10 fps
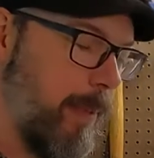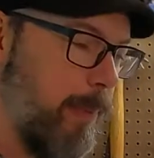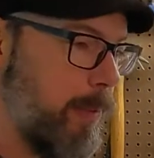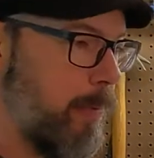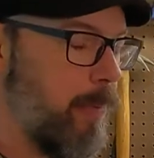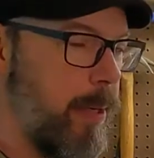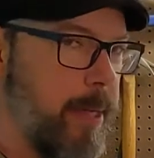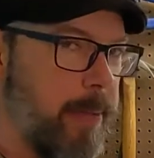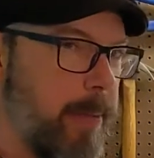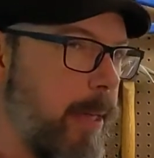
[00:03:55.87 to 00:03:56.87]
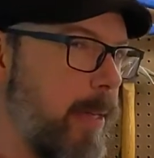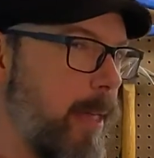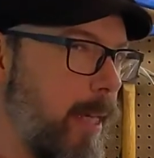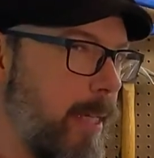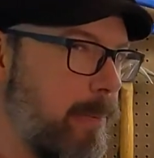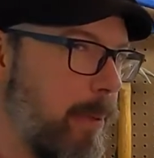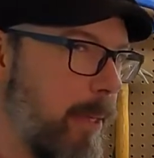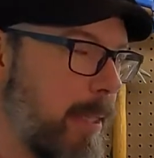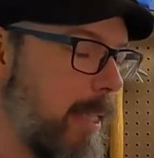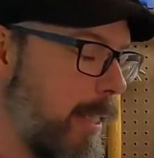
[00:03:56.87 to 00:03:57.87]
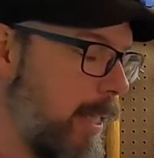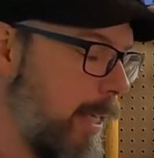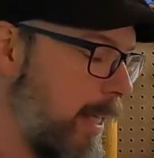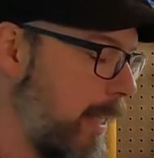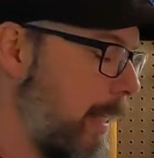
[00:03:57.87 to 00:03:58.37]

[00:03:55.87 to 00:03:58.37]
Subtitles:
It's right around 80 bucks, I think.